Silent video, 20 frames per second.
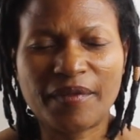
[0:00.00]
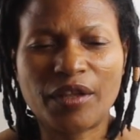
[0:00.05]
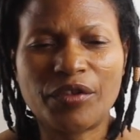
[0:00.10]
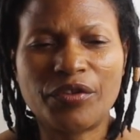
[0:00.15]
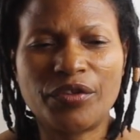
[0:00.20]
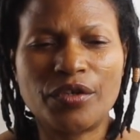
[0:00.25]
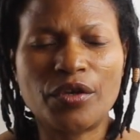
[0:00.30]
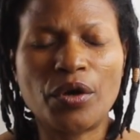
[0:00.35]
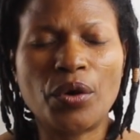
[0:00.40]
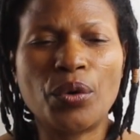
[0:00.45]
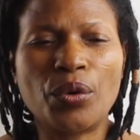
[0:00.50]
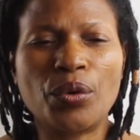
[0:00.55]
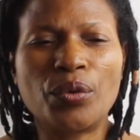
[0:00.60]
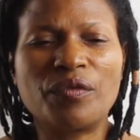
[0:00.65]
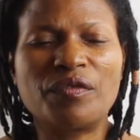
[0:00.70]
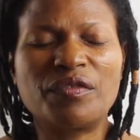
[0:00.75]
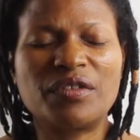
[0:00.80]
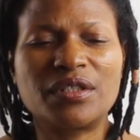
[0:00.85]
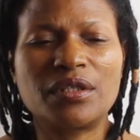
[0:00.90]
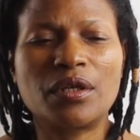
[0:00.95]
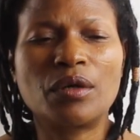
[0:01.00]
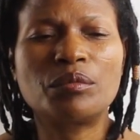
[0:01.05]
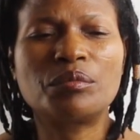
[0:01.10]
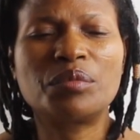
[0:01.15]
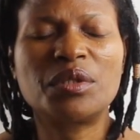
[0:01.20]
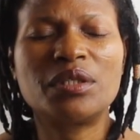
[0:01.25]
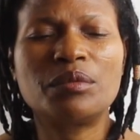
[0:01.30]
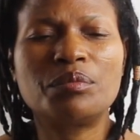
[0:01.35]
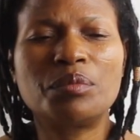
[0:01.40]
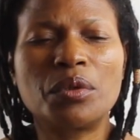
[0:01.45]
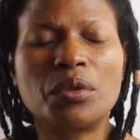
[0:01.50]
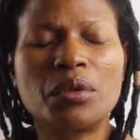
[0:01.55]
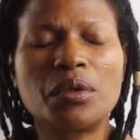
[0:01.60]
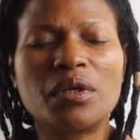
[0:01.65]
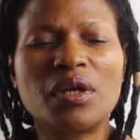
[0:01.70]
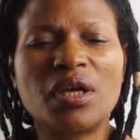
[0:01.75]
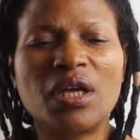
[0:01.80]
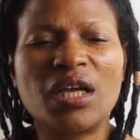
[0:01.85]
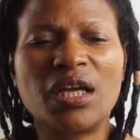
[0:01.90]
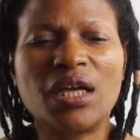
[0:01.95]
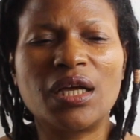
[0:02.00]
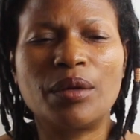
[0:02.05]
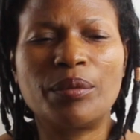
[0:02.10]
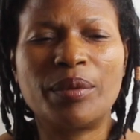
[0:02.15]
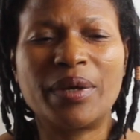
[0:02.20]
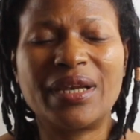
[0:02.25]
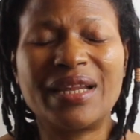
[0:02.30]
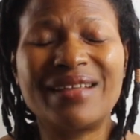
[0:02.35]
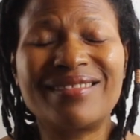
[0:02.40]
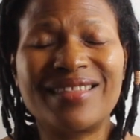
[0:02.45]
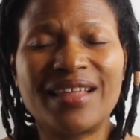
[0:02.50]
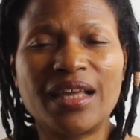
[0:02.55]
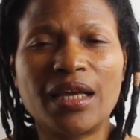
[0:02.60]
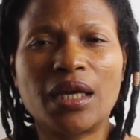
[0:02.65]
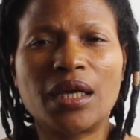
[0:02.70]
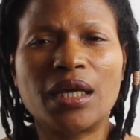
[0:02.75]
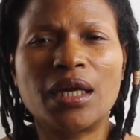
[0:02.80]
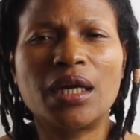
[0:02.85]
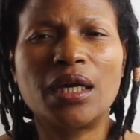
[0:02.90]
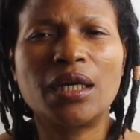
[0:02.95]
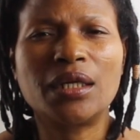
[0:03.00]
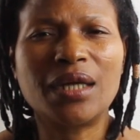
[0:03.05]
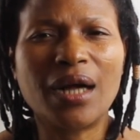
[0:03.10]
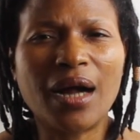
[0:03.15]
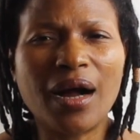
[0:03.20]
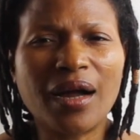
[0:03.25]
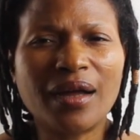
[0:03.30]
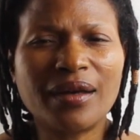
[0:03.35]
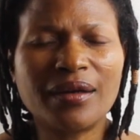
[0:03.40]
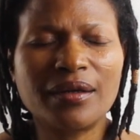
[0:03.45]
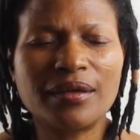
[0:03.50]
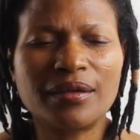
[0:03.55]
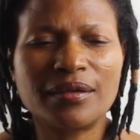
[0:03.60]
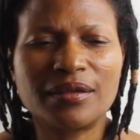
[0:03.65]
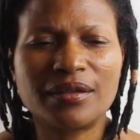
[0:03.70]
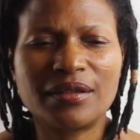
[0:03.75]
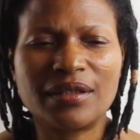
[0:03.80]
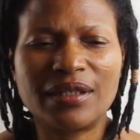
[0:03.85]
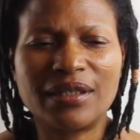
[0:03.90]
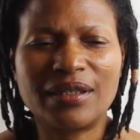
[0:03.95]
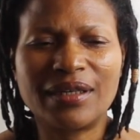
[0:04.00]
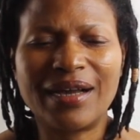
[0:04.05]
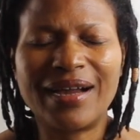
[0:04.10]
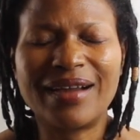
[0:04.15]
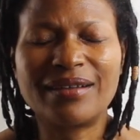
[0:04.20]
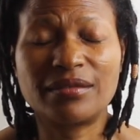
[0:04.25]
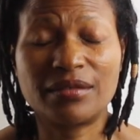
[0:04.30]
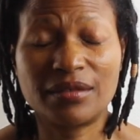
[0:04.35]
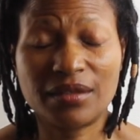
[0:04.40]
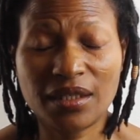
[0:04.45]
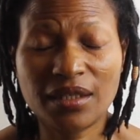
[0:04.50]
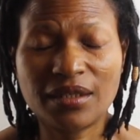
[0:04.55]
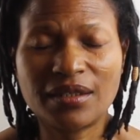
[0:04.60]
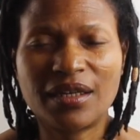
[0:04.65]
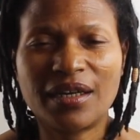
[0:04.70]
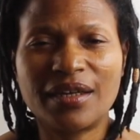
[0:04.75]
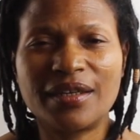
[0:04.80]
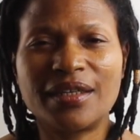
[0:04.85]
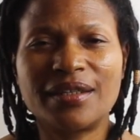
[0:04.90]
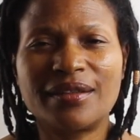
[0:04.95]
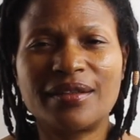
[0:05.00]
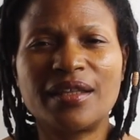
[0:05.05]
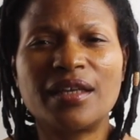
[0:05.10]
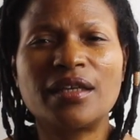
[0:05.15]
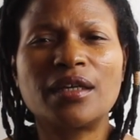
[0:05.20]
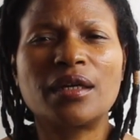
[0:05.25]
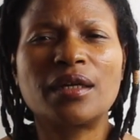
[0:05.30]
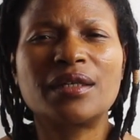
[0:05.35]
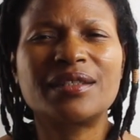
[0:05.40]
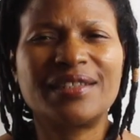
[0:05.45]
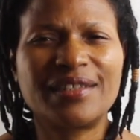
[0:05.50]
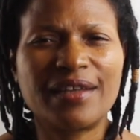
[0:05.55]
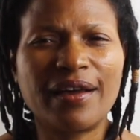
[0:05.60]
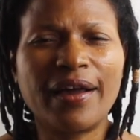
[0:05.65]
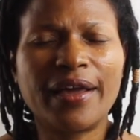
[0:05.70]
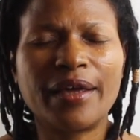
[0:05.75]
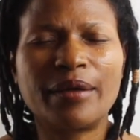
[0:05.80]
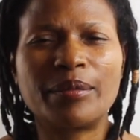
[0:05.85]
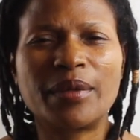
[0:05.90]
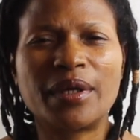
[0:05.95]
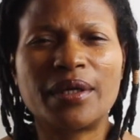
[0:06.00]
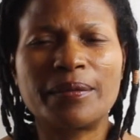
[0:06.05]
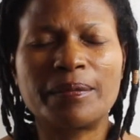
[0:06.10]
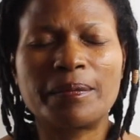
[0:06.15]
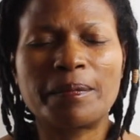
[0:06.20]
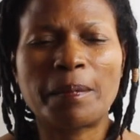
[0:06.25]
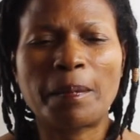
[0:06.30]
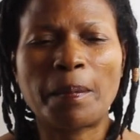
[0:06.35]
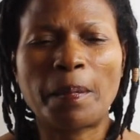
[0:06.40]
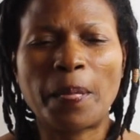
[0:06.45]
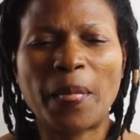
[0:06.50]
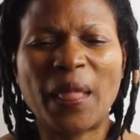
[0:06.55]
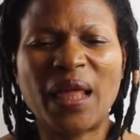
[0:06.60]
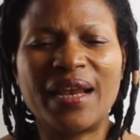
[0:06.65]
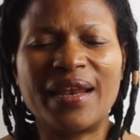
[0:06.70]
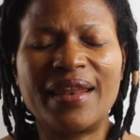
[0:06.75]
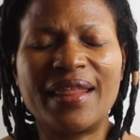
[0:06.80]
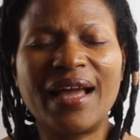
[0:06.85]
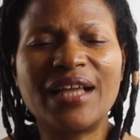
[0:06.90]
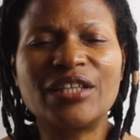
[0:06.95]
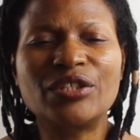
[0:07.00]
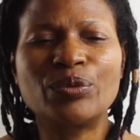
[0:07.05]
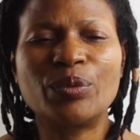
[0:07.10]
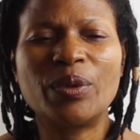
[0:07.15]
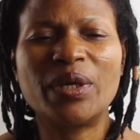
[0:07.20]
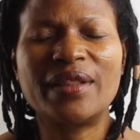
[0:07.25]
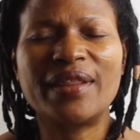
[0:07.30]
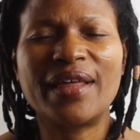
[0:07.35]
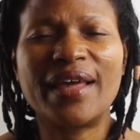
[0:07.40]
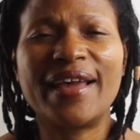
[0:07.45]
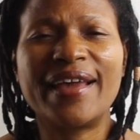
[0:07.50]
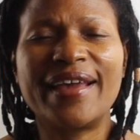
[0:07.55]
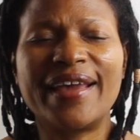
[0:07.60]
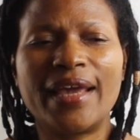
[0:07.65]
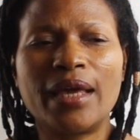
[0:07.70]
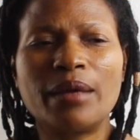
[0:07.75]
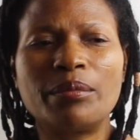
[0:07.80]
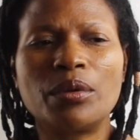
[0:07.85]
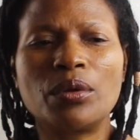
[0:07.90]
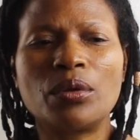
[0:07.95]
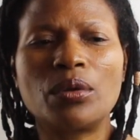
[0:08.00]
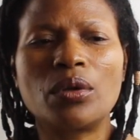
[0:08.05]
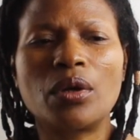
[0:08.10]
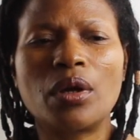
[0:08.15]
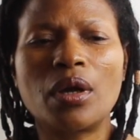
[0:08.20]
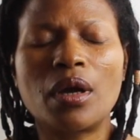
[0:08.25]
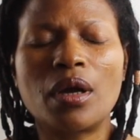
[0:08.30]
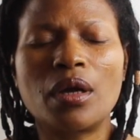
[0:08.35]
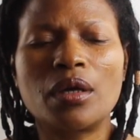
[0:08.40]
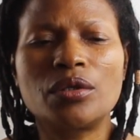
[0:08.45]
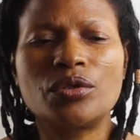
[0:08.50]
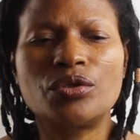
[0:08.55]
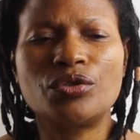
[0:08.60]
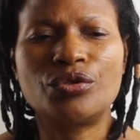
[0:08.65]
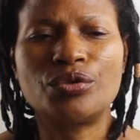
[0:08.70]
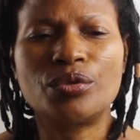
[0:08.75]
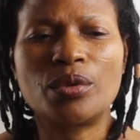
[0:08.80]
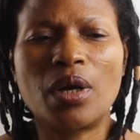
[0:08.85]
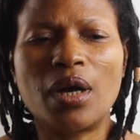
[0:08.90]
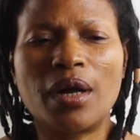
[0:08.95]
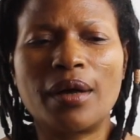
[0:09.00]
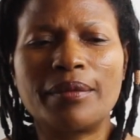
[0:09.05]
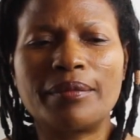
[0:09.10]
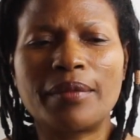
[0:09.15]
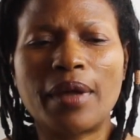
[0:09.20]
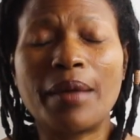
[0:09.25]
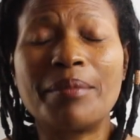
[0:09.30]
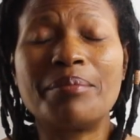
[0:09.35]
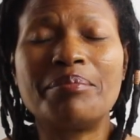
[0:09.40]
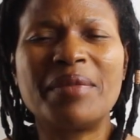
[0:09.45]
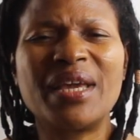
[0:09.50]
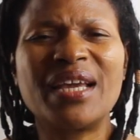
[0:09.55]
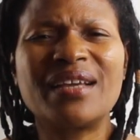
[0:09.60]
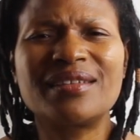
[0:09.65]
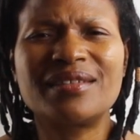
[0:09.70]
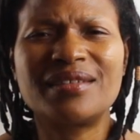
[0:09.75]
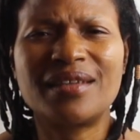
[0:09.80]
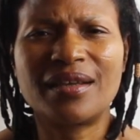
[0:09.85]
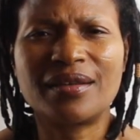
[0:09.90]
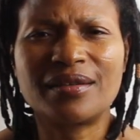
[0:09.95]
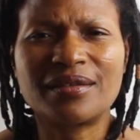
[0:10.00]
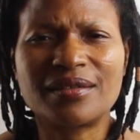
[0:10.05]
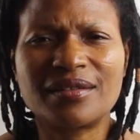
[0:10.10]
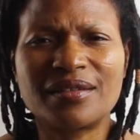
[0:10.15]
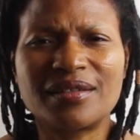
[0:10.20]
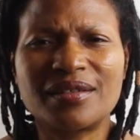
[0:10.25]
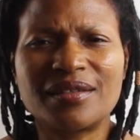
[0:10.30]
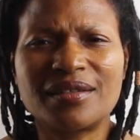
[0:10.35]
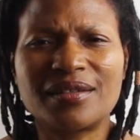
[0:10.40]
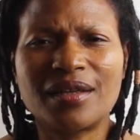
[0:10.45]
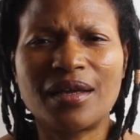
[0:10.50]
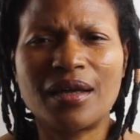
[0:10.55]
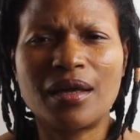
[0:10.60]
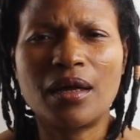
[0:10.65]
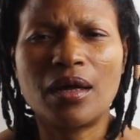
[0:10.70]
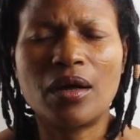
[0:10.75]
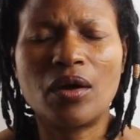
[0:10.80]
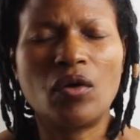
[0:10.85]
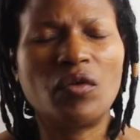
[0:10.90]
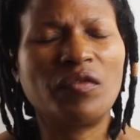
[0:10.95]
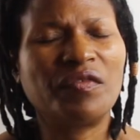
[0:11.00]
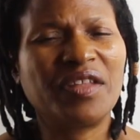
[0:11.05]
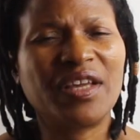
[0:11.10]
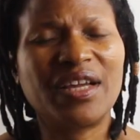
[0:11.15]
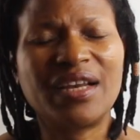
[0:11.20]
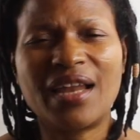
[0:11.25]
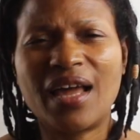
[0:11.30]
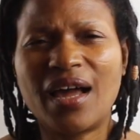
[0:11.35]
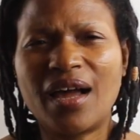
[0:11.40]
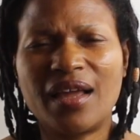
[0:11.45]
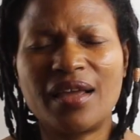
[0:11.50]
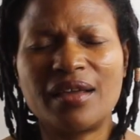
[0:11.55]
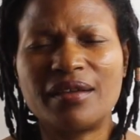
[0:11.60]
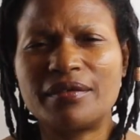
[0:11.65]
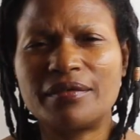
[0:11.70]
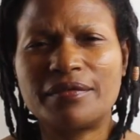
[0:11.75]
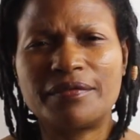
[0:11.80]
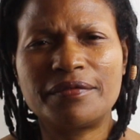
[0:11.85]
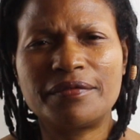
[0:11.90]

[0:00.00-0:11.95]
So for some people, when they think God, I think that they think time. That's where they're able to make sense of their life.